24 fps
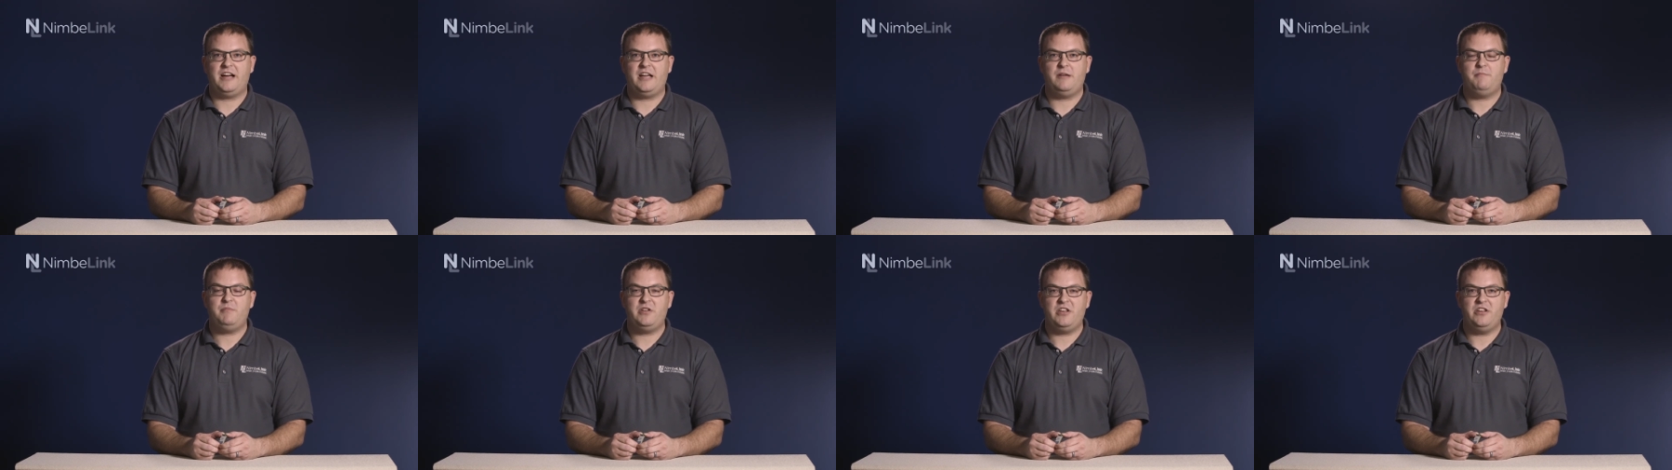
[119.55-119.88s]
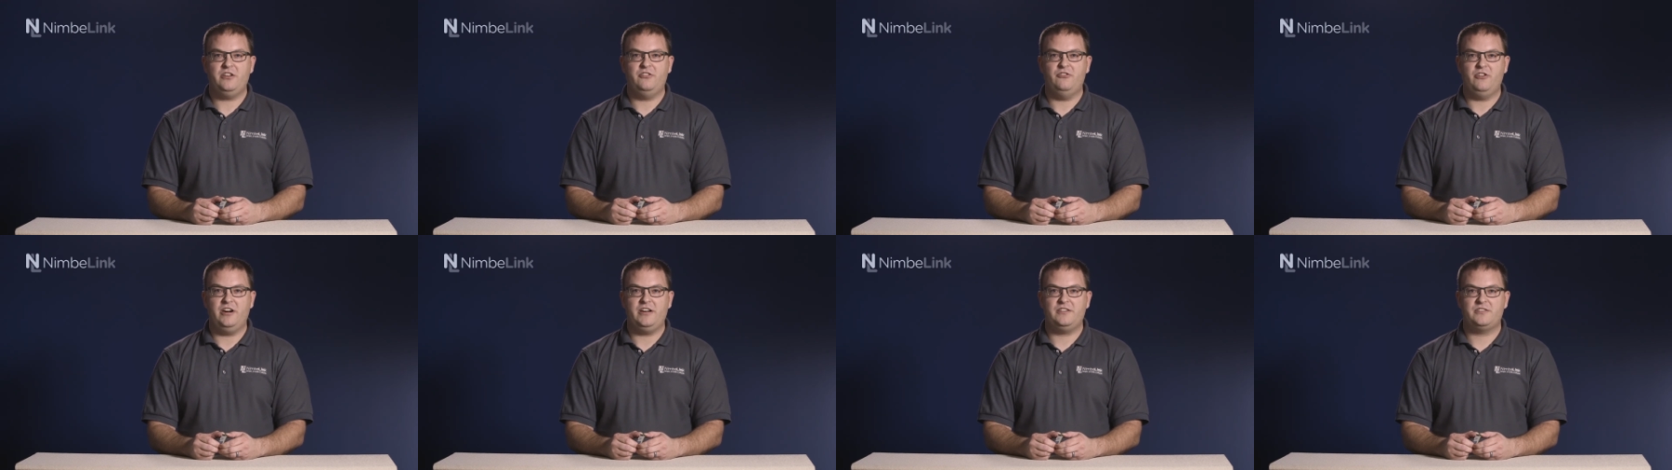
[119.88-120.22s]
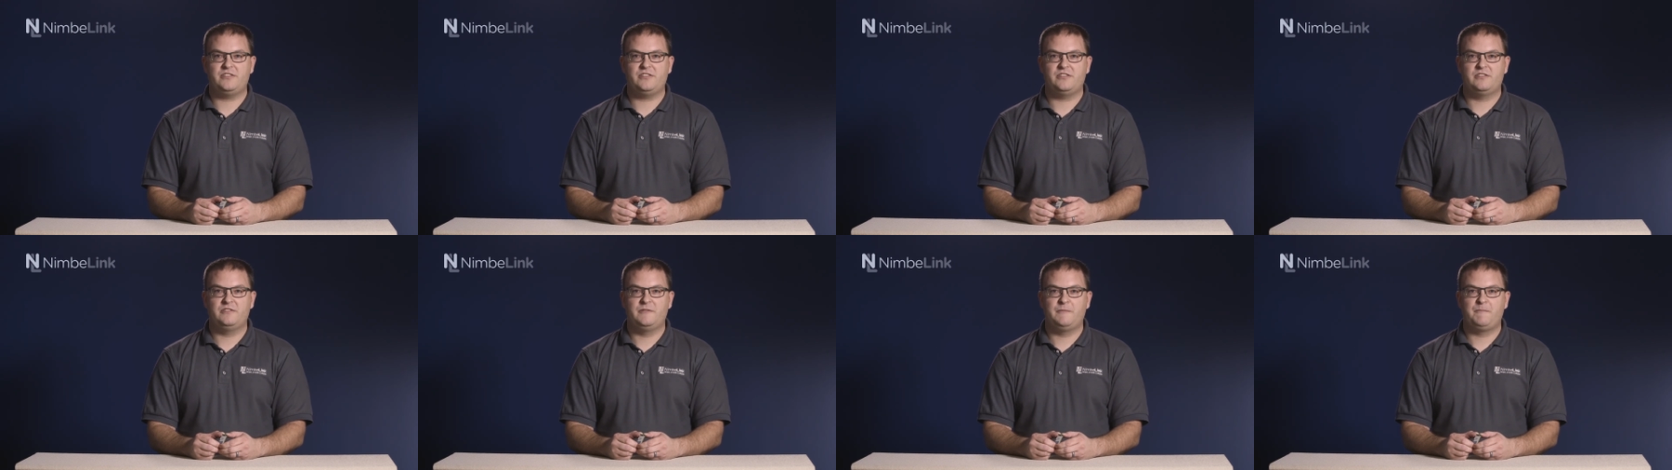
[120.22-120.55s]
IP
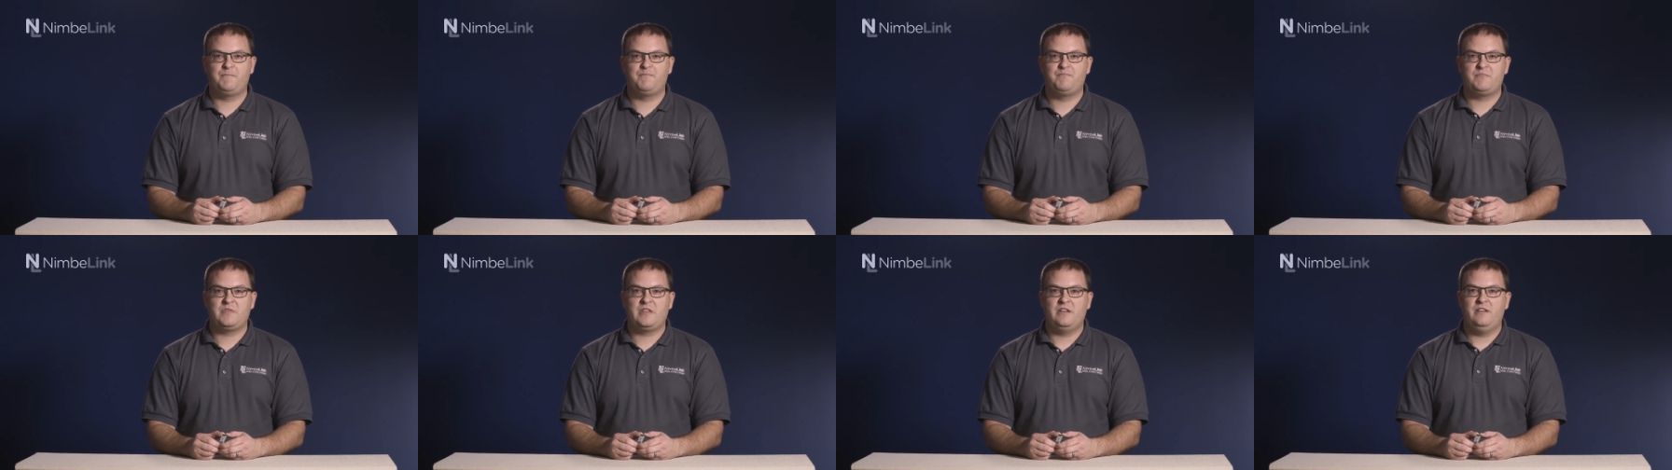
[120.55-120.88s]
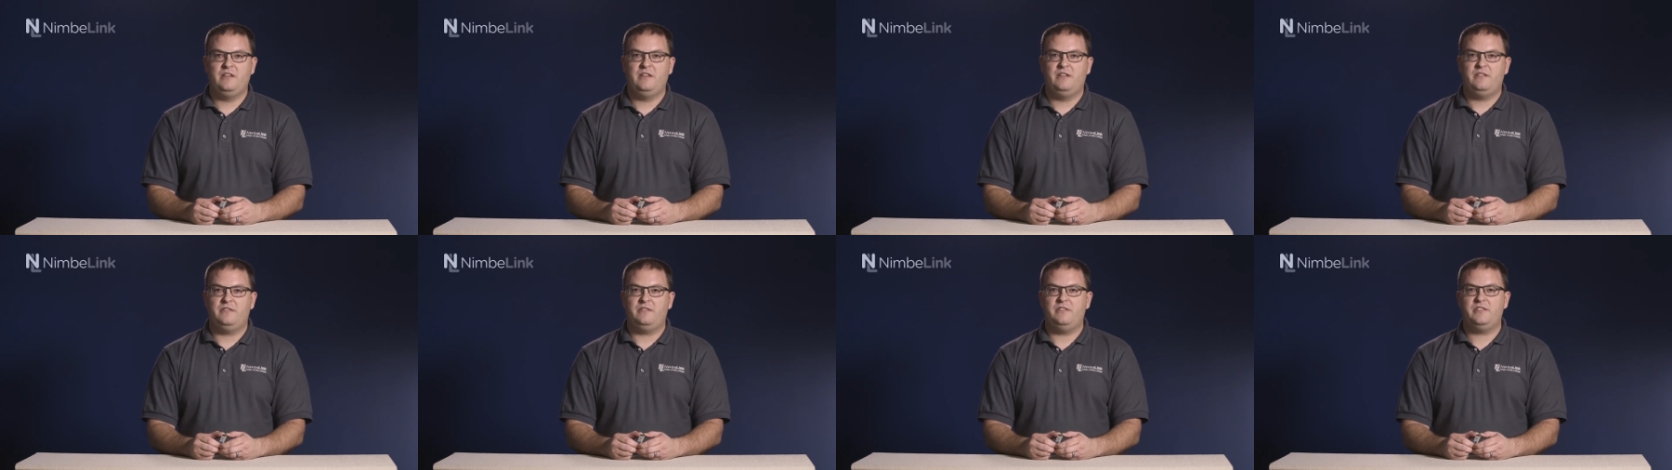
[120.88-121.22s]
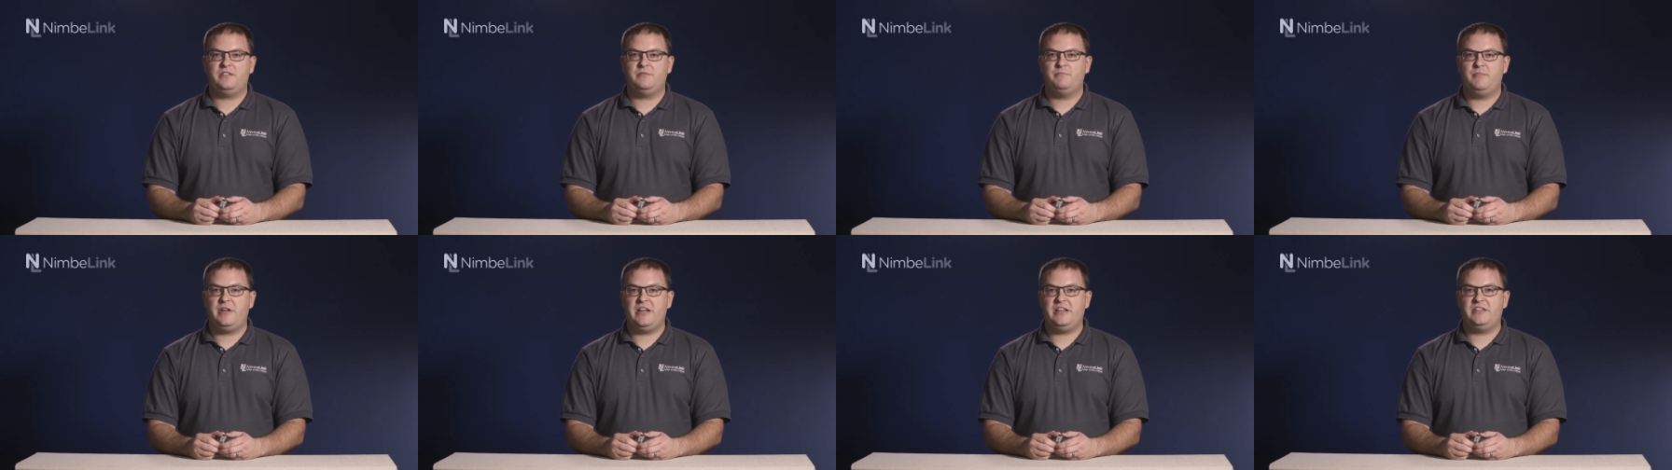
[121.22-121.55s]
address.
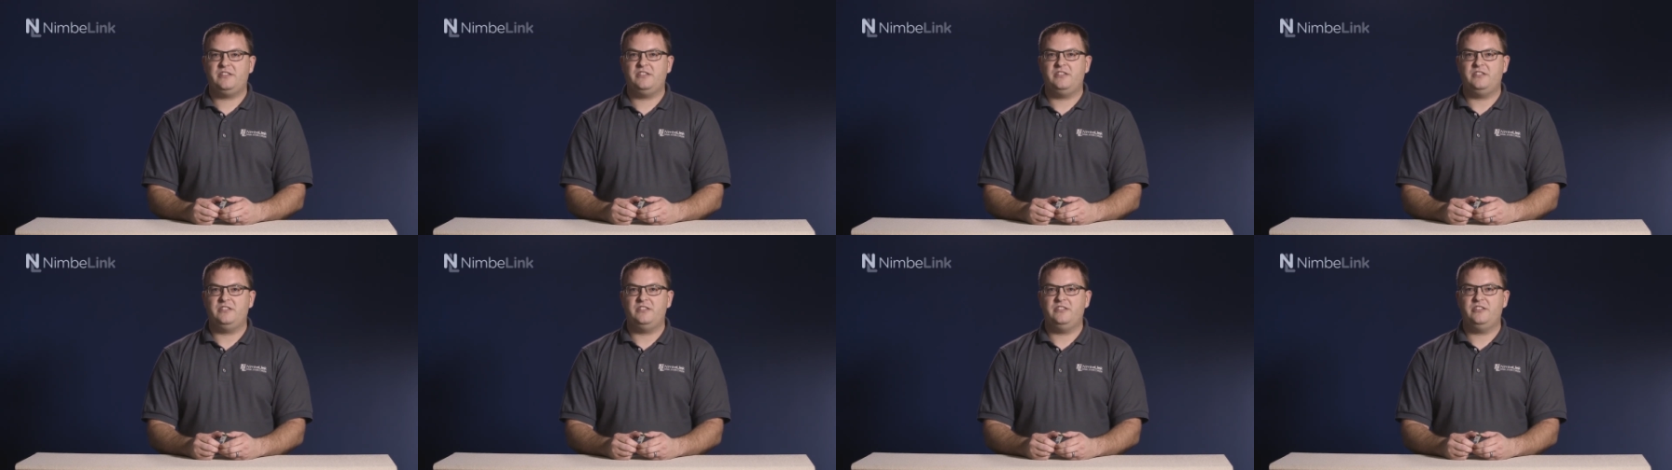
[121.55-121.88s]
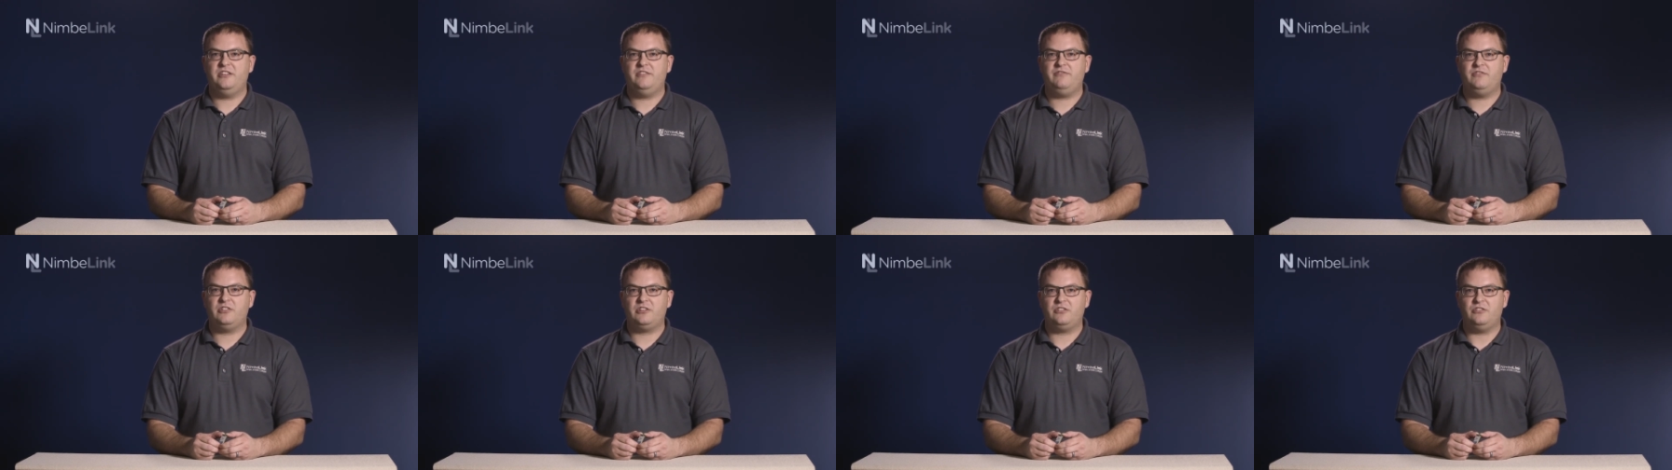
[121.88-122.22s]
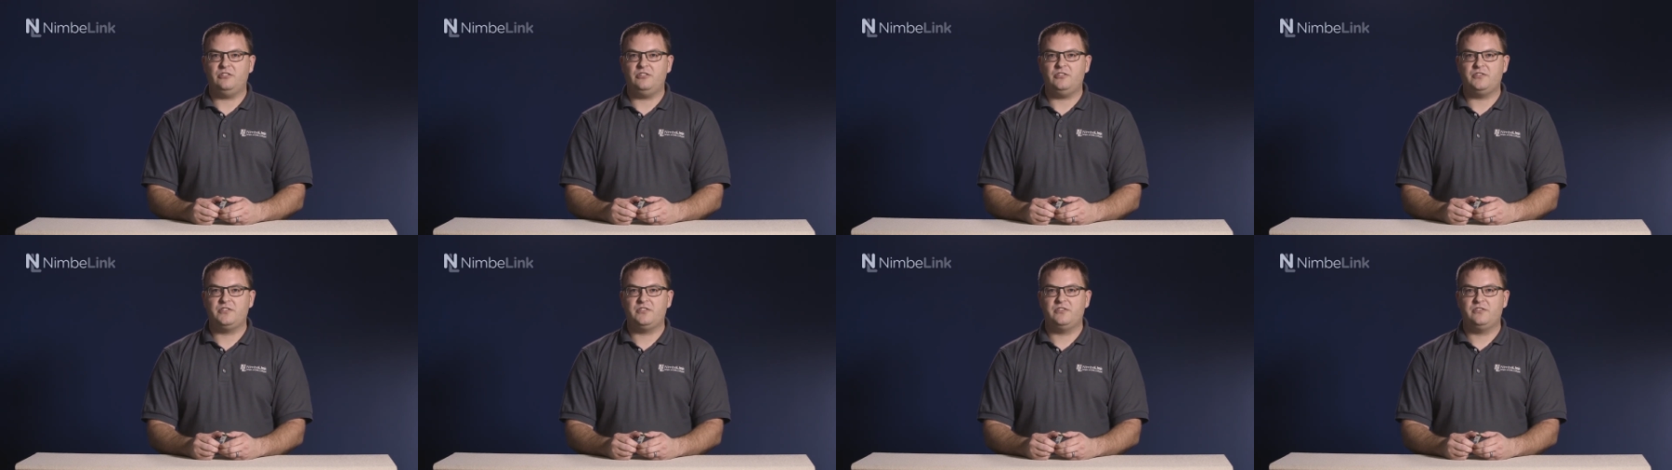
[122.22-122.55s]
This makes it
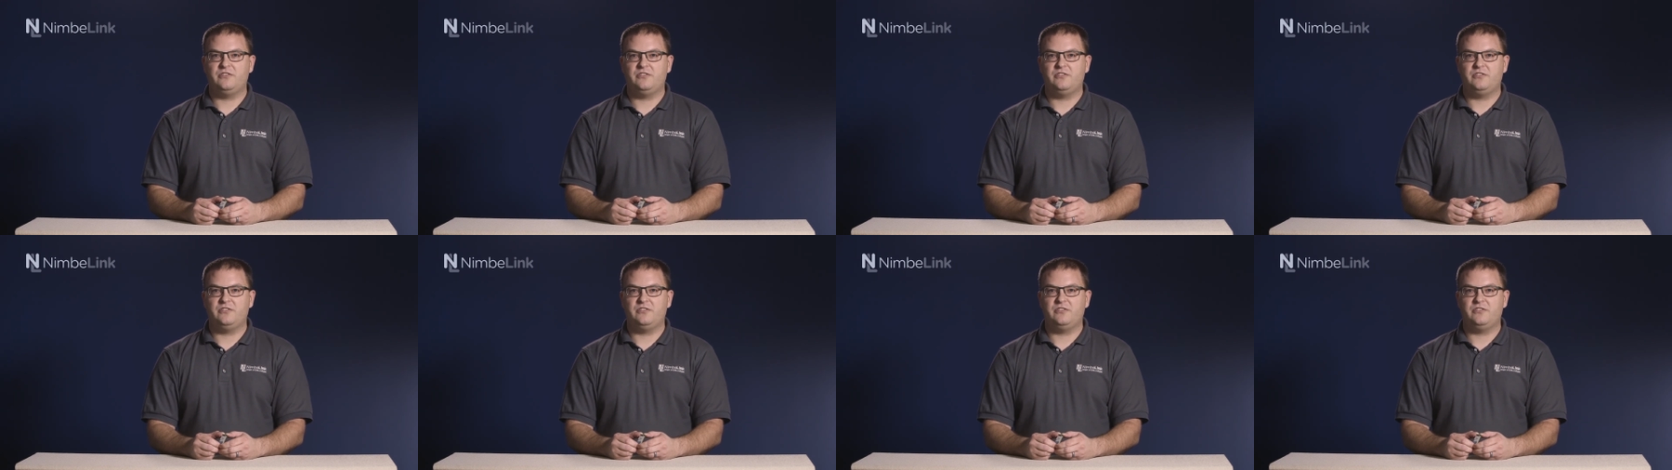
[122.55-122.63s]
difficult